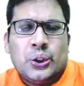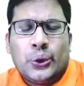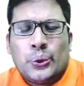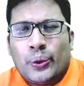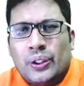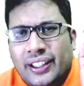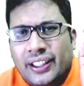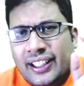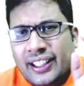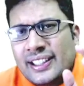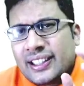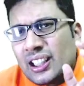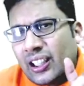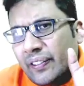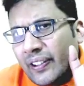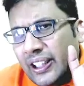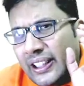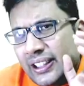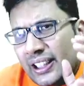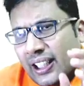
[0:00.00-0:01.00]

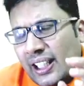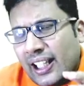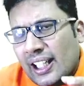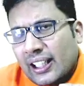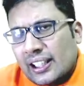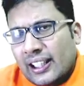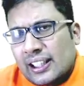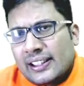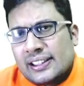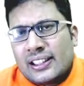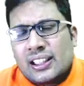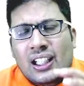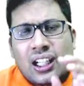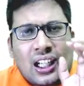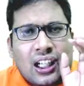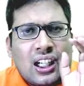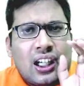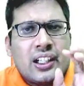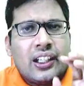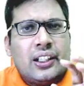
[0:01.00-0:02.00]
27 is the correct answer
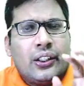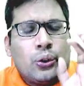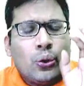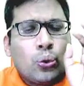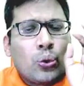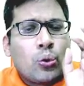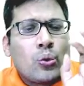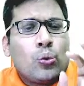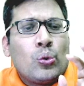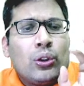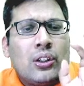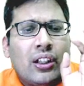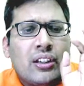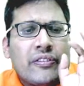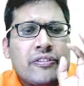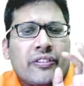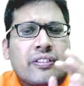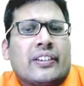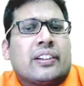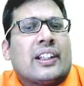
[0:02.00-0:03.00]
according to rule
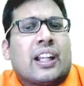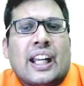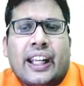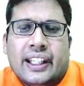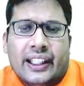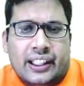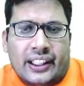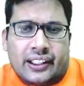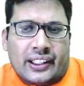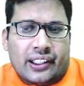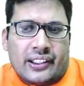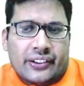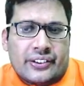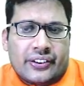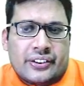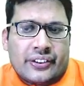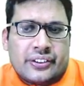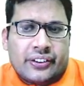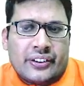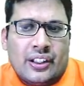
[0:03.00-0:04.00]
of 9 it
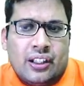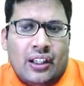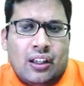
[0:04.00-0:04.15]
is